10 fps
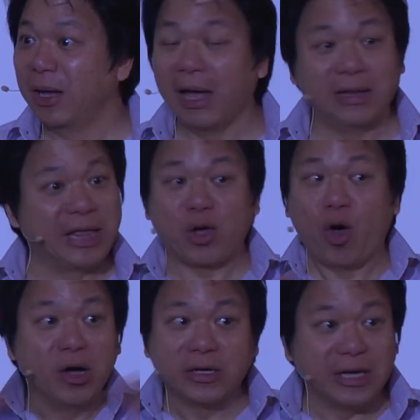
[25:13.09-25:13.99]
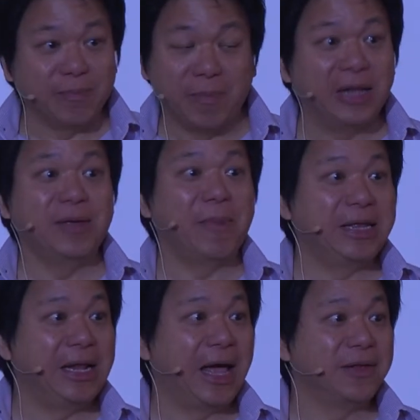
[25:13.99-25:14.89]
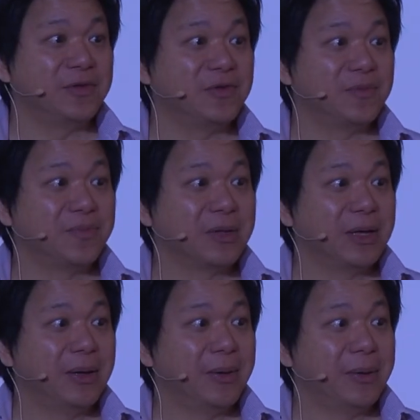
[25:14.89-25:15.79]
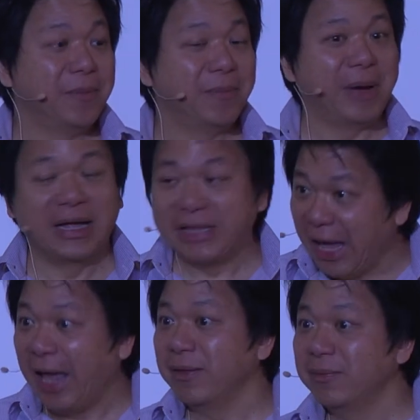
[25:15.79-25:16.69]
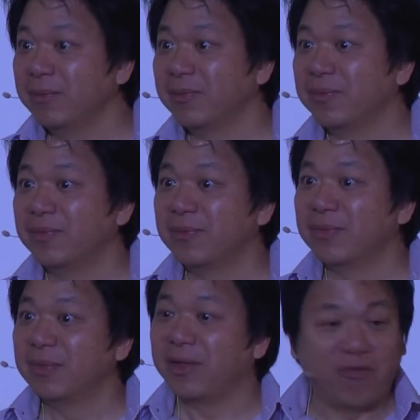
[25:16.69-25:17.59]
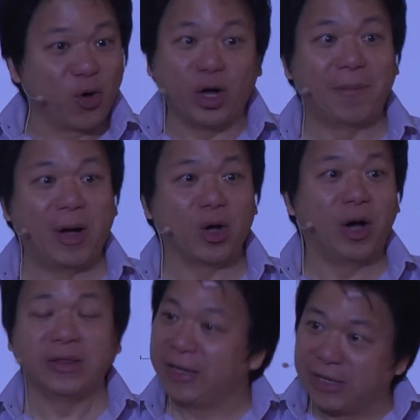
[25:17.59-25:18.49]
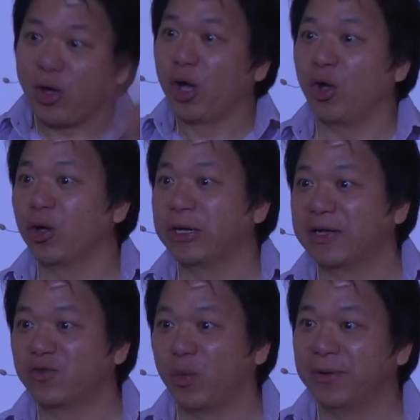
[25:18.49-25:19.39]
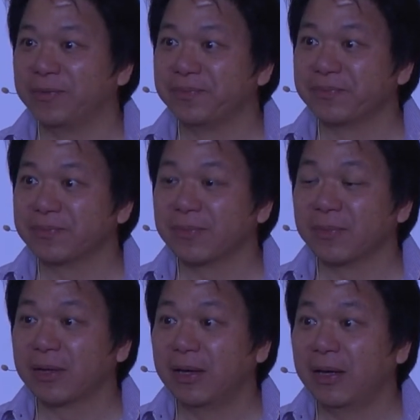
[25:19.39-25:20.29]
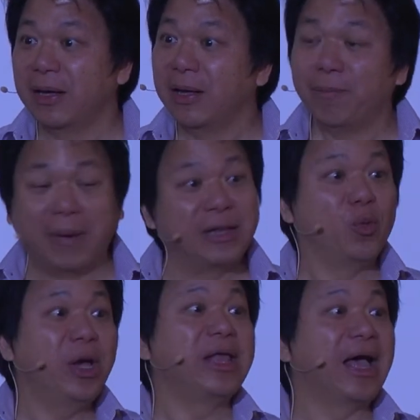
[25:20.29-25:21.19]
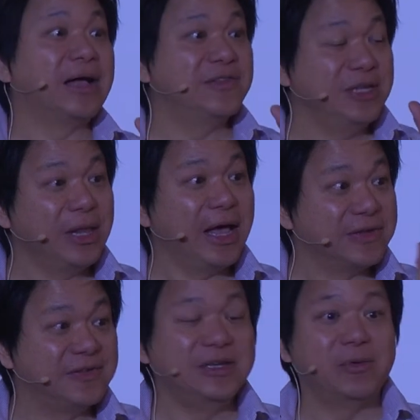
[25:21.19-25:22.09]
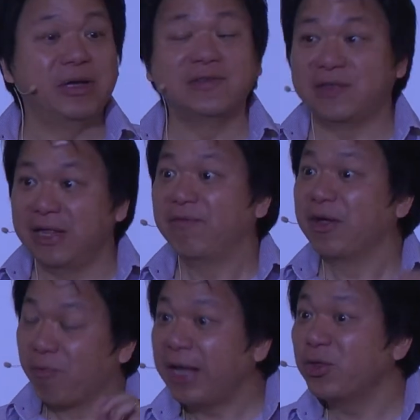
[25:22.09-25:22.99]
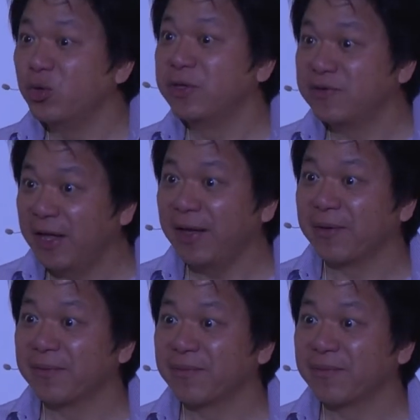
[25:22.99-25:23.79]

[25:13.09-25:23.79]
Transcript: And they conquered many, many lands. By the end, they forgot about God and they got conquered as well. By the way, there are still Assyrians living right to this day.